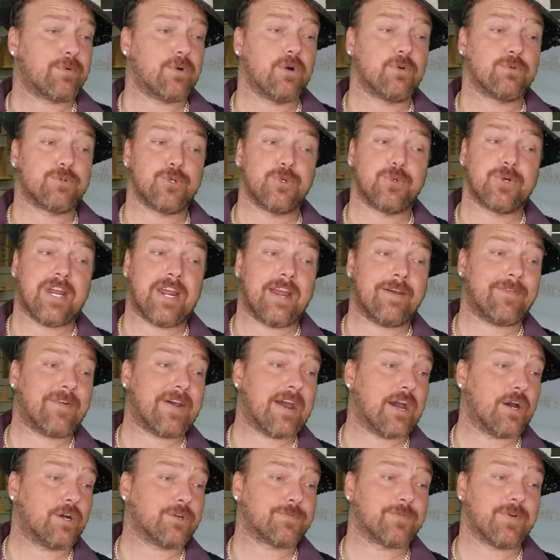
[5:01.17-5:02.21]
of the road 2.5
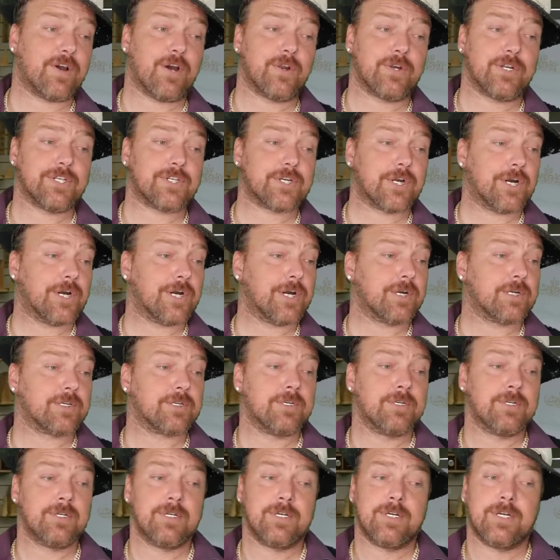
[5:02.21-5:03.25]
hours for all these cars.
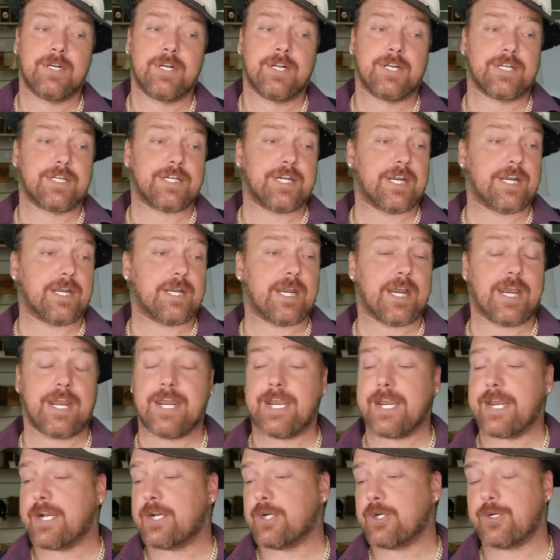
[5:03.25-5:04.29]
Daddy, I
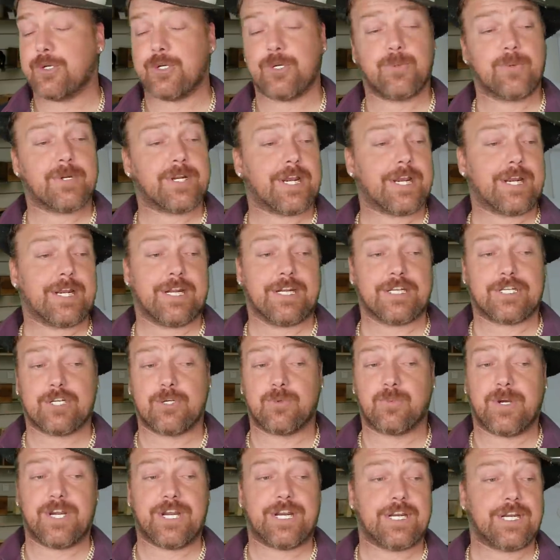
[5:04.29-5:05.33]
ain't got nothing to do with that. That's just
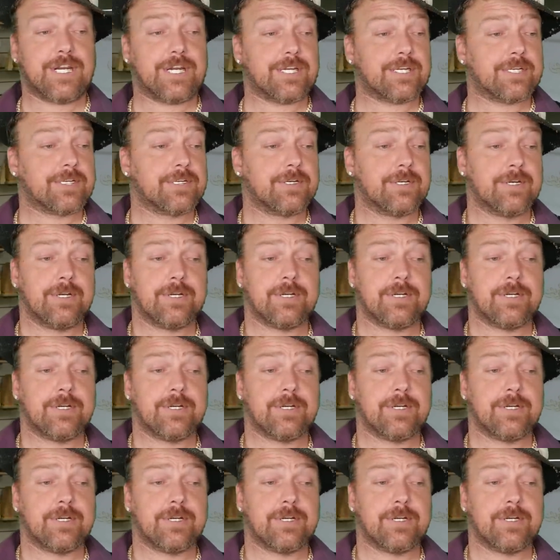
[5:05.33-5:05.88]
the way it is.